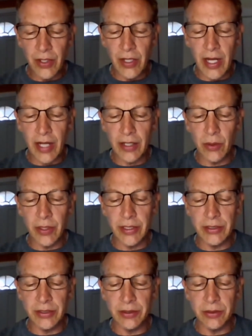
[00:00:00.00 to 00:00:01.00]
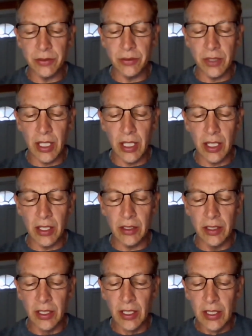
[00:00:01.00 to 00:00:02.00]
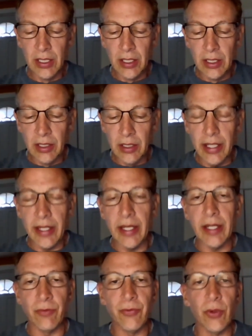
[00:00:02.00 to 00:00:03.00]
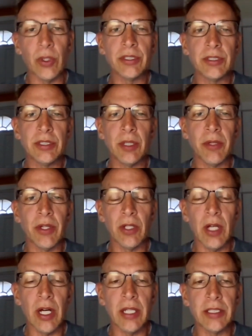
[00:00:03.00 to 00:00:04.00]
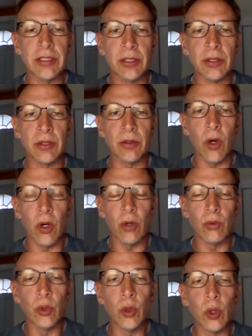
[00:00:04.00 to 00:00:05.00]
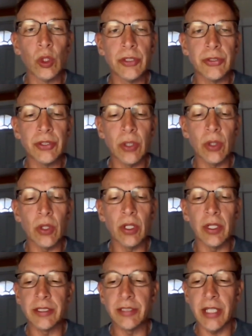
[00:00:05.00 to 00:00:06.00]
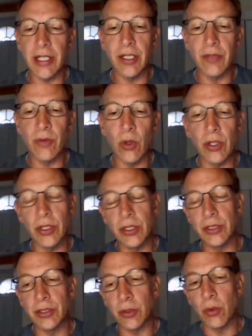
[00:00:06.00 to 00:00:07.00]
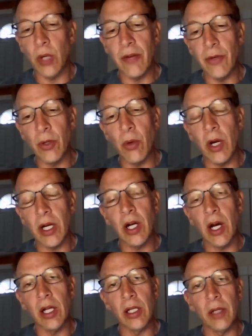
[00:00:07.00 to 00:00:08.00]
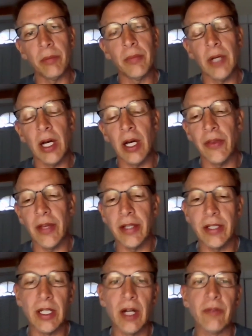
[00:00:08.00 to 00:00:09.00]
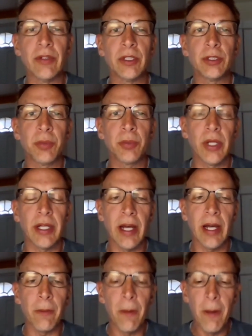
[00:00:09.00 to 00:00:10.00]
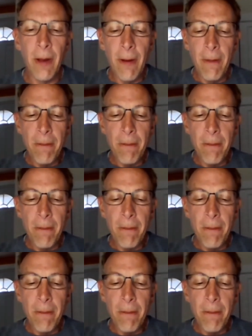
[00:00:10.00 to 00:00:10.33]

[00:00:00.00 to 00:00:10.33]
they're not going to uh, enforce some of the laws or or rules or executive orders or whatever you want to call them uh, that the governor's putting out